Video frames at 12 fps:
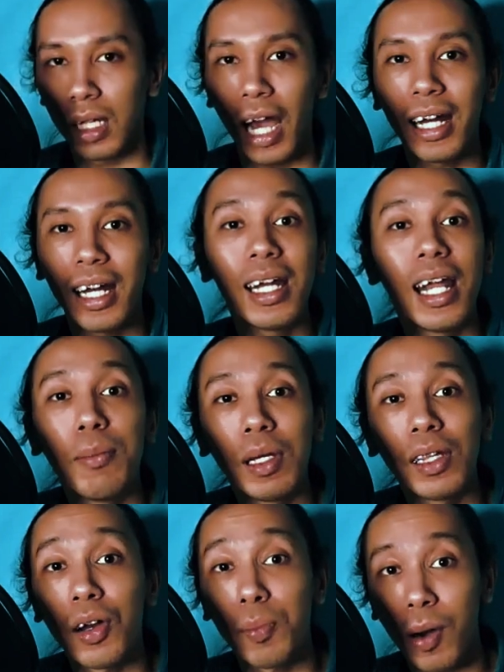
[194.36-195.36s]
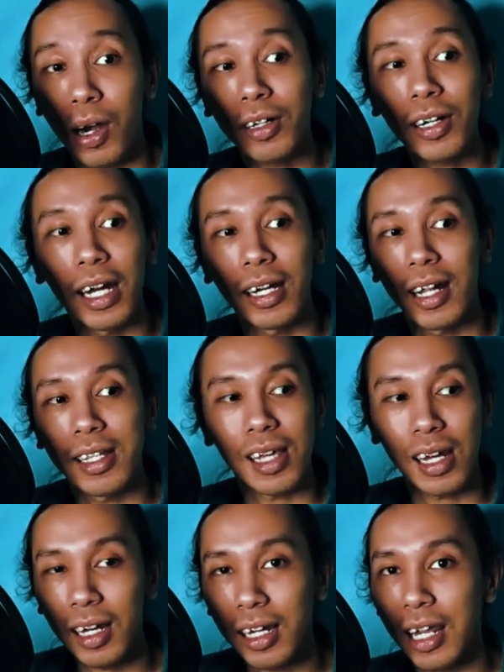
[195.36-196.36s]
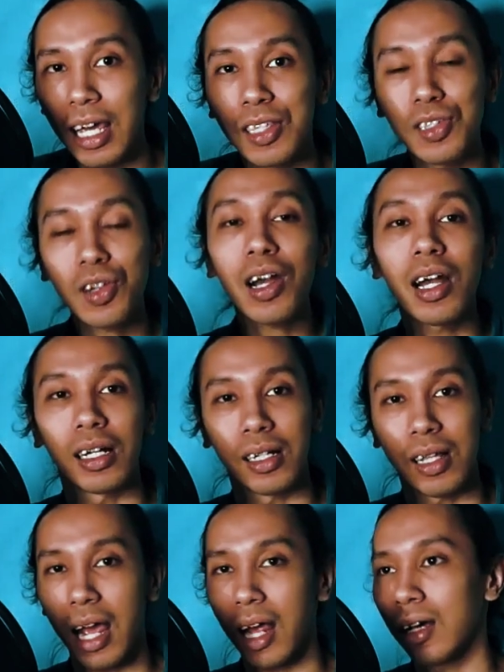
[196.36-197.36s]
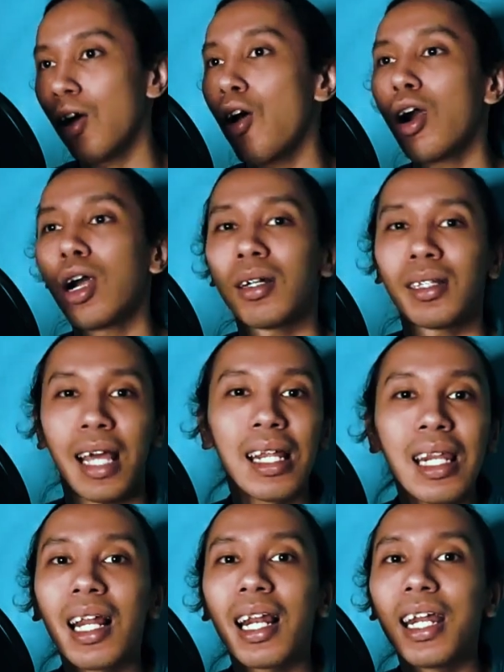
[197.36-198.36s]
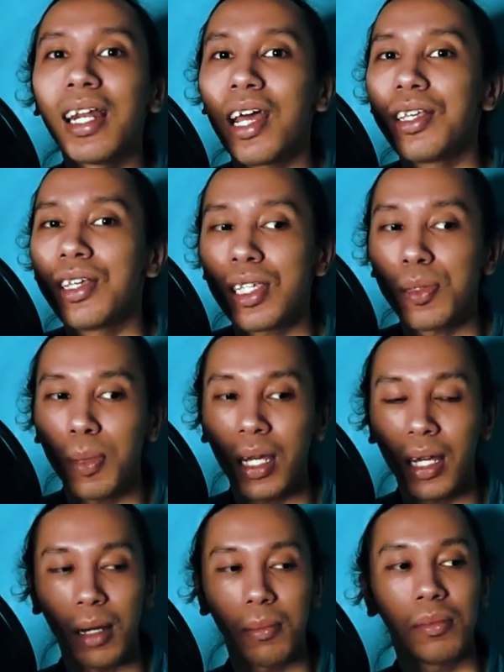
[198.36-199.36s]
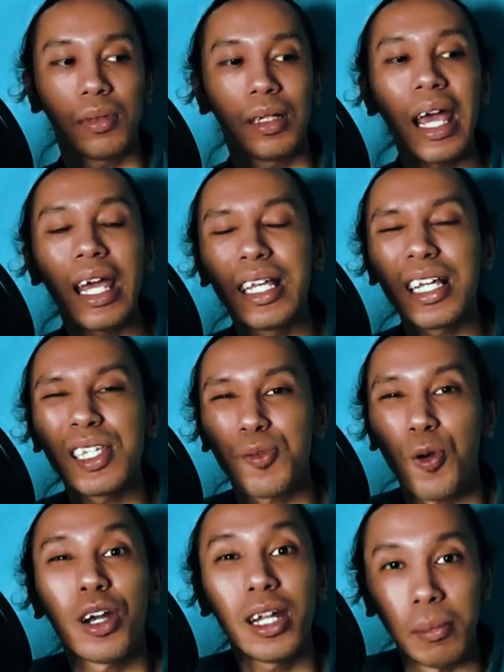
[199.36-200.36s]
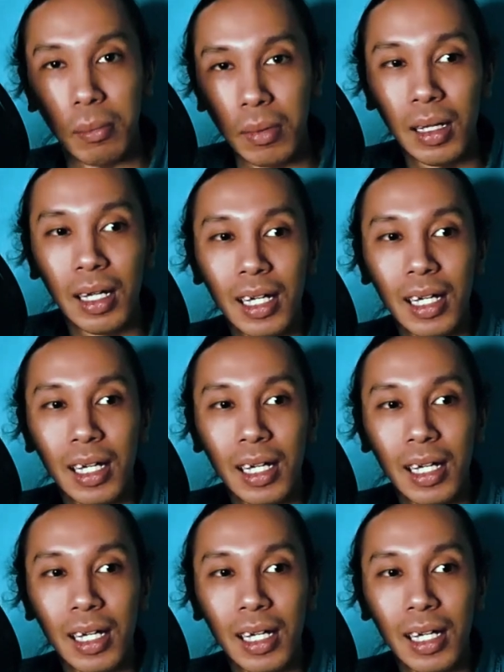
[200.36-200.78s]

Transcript: and then they meet their partner, and then suddenly they turn, or technically they just become gay just for them.